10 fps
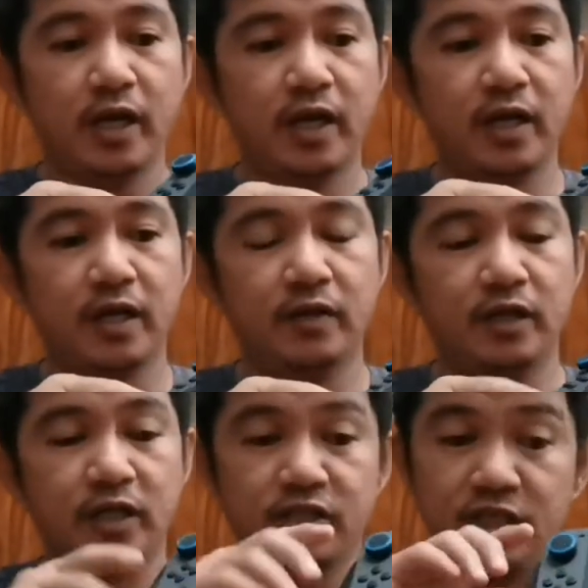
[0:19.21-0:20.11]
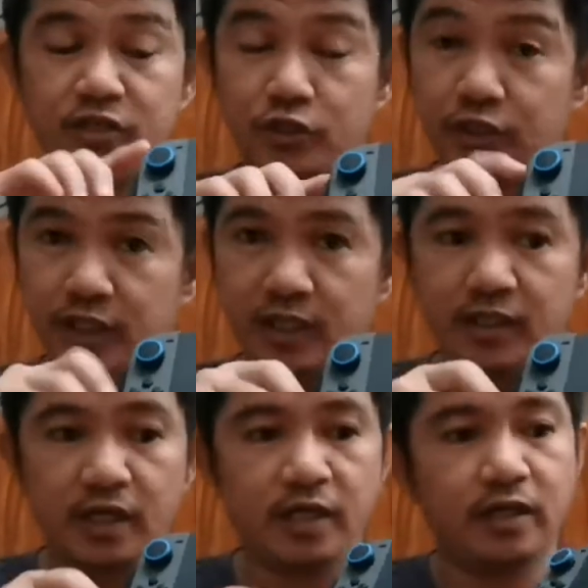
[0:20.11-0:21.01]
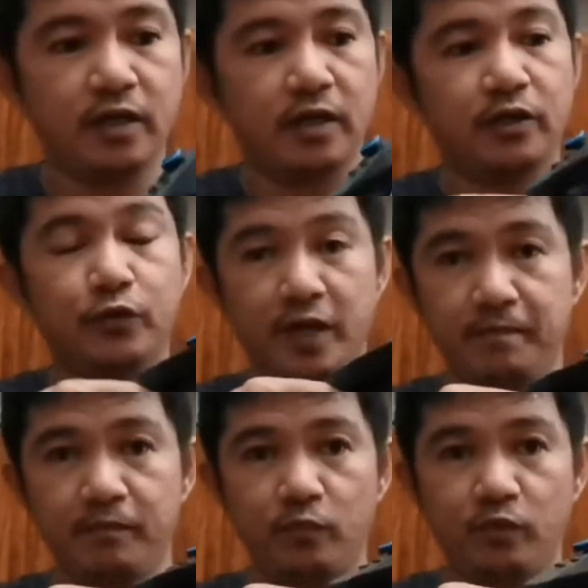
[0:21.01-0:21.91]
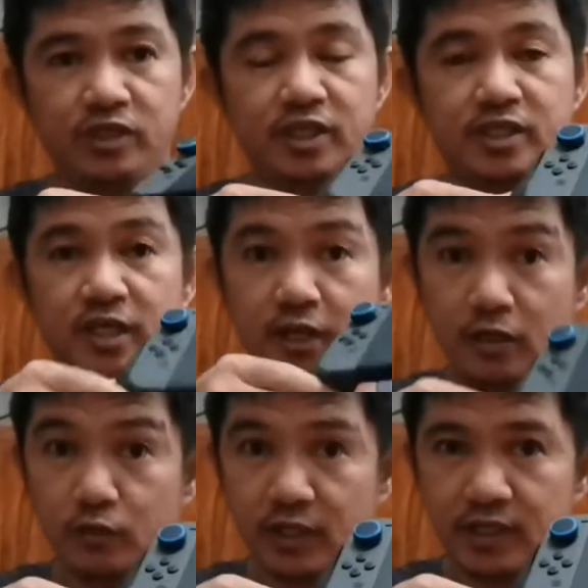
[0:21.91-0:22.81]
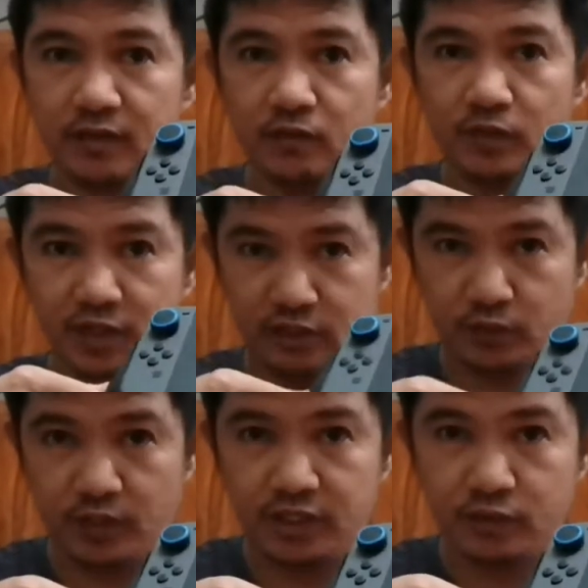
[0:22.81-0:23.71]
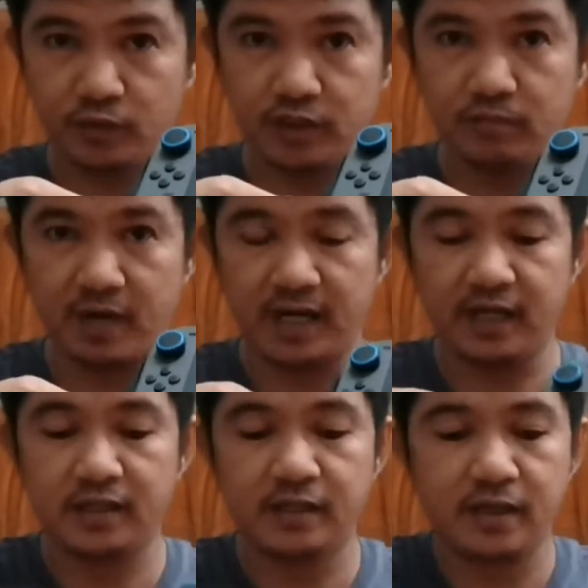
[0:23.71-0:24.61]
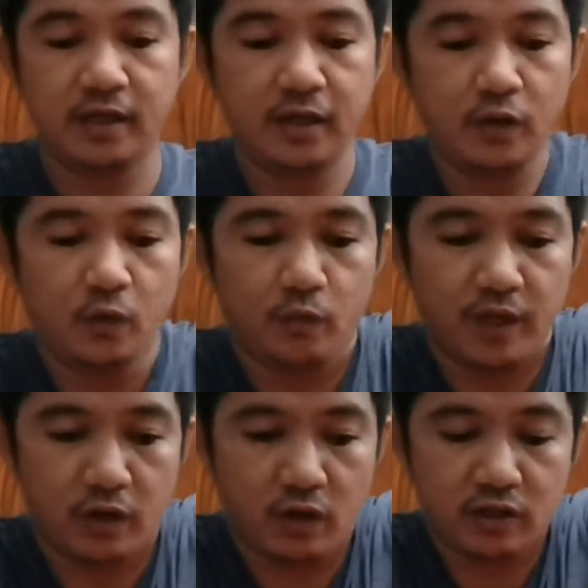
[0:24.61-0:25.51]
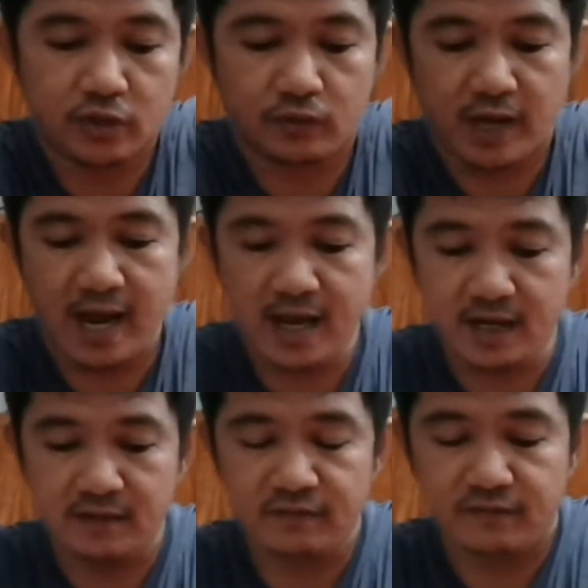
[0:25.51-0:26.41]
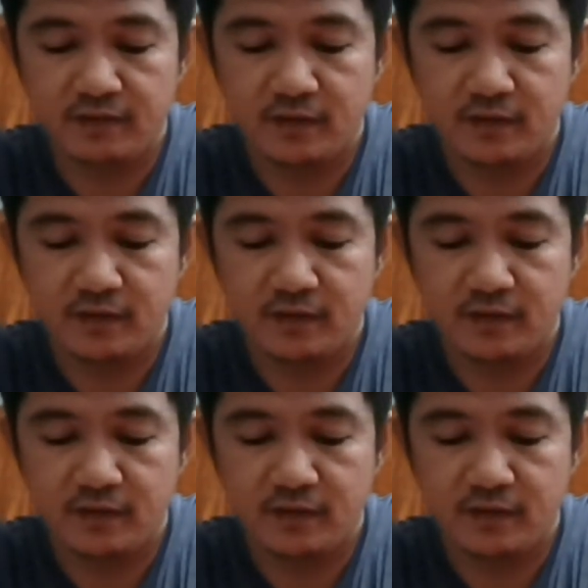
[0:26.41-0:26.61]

and it's inserted in the grip which is included with the Switch when you buy it. We also have